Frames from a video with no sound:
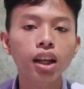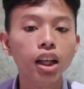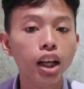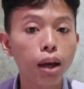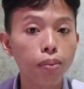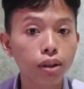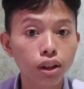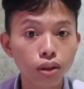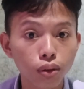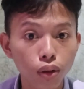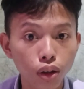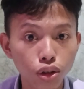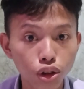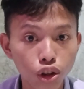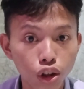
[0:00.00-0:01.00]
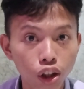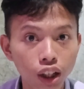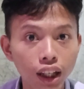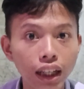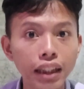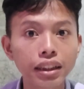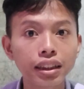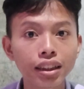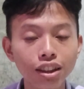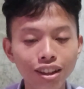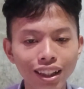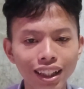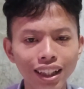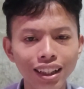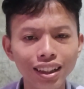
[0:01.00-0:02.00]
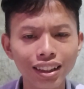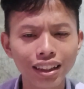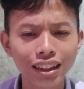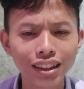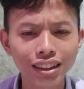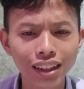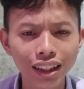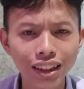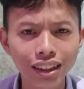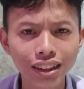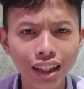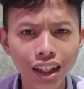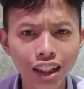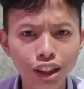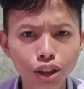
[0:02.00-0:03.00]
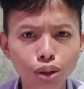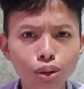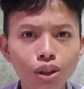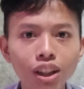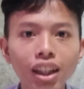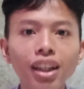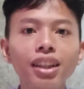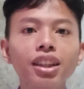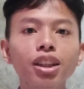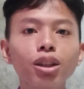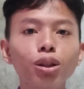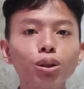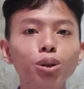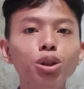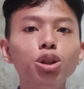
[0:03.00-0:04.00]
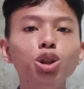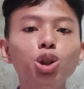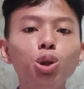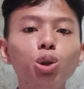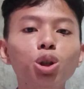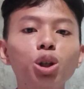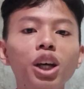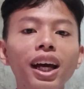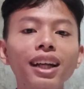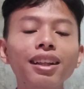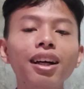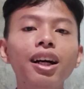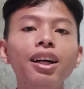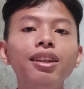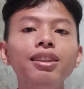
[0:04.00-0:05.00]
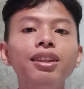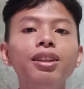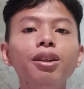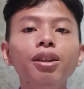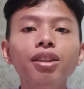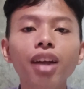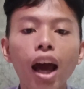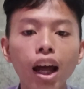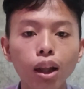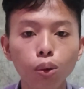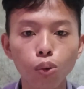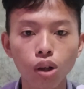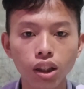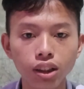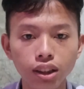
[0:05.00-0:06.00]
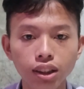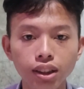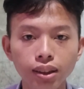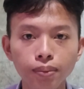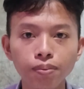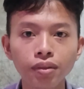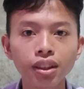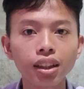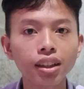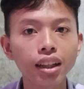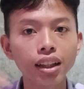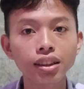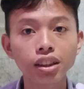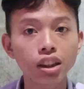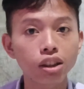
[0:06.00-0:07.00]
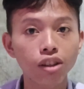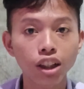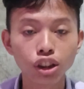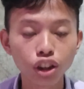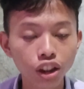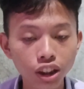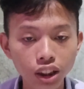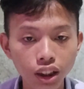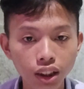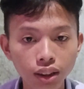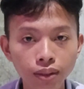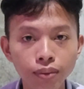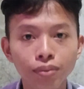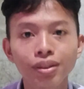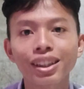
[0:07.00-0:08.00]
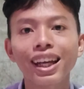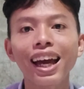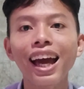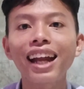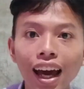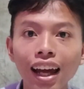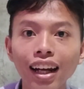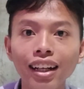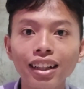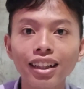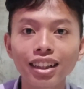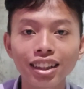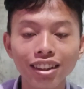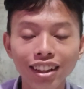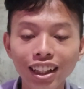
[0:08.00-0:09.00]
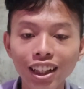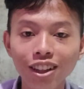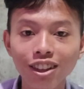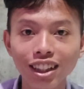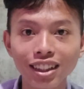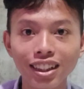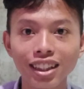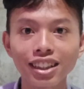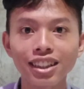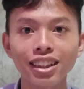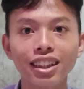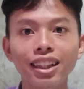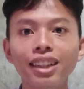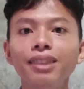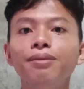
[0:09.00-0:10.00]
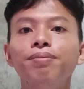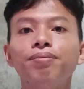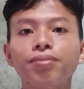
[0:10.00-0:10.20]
Unable to control his greed, Jack decided to kill the goose to get all the gold at once. That's the resolution. And the reorientation.